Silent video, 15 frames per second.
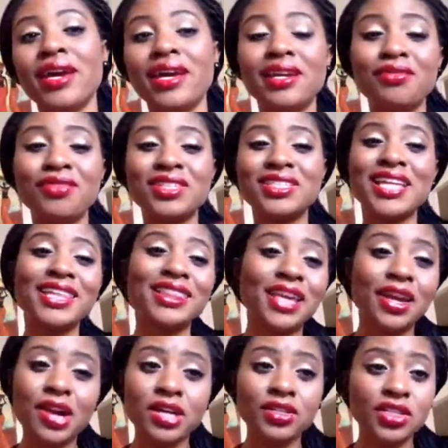And if it's not
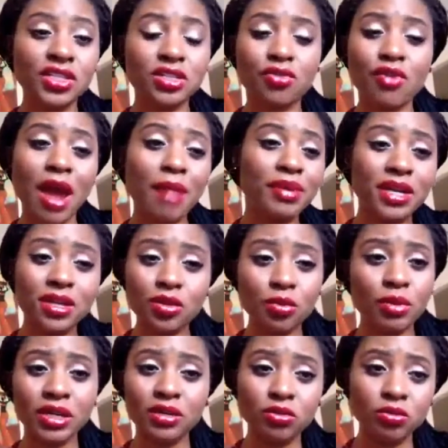there, I'll just grab another
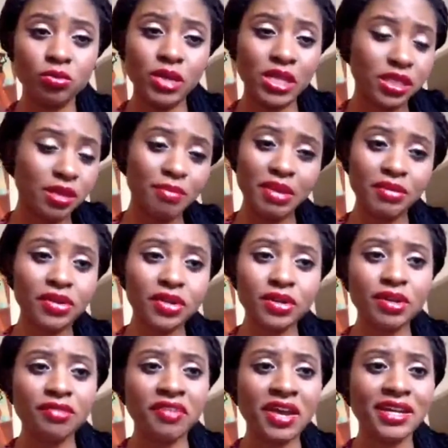one with a mirror
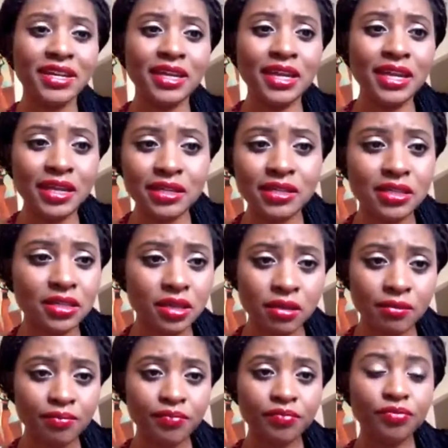if I need,
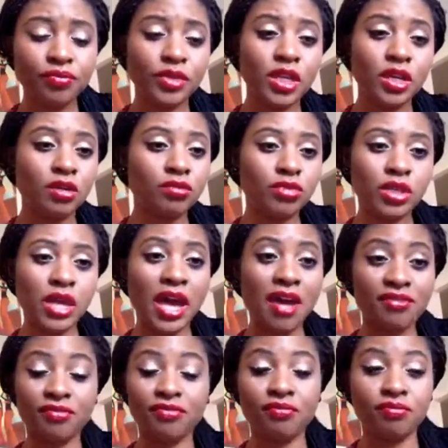you know,
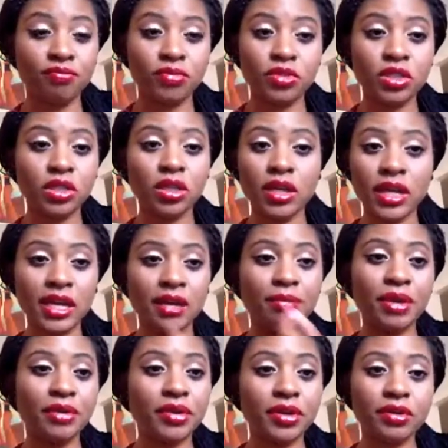to look at a
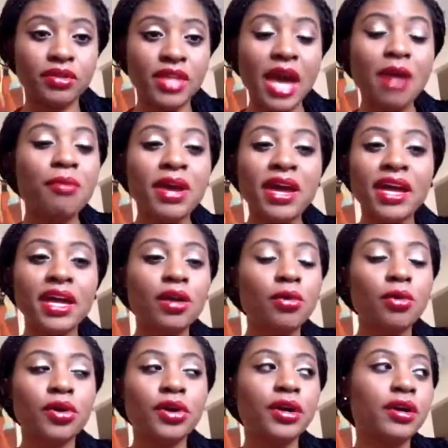mirror that way,
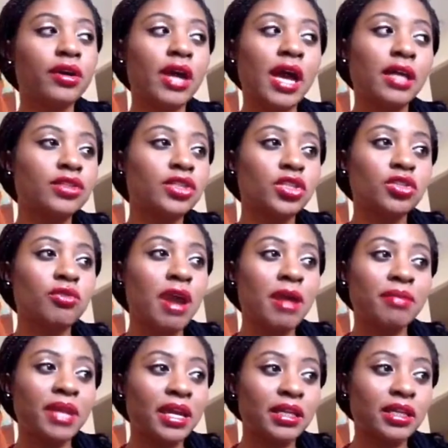or I'll just
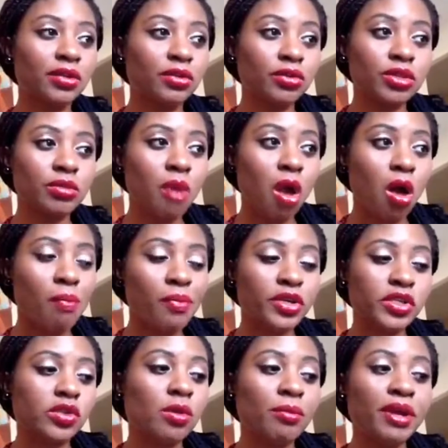grab like a little small
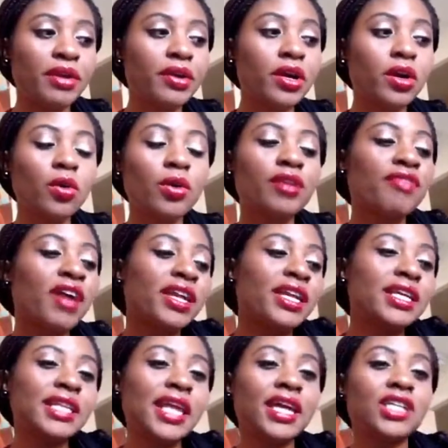personal mirror, or if I
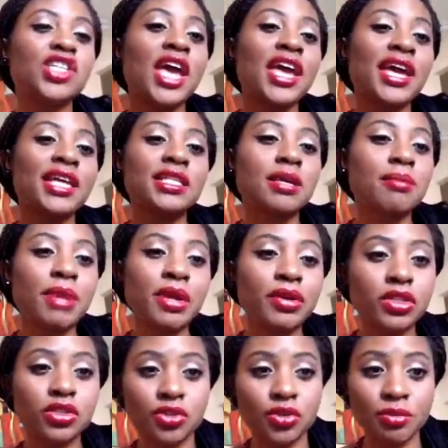need like a gigantic mirror
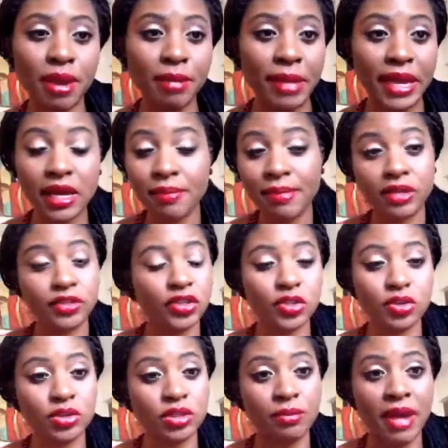to do my makeup, I'll just
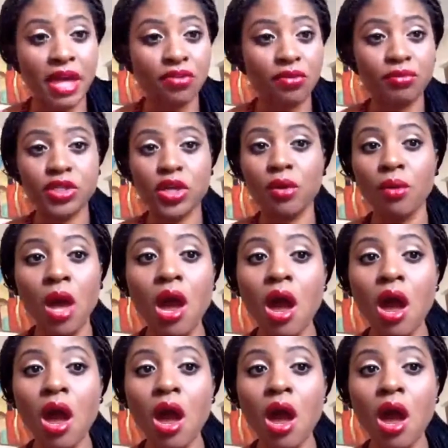go to the bathroom. So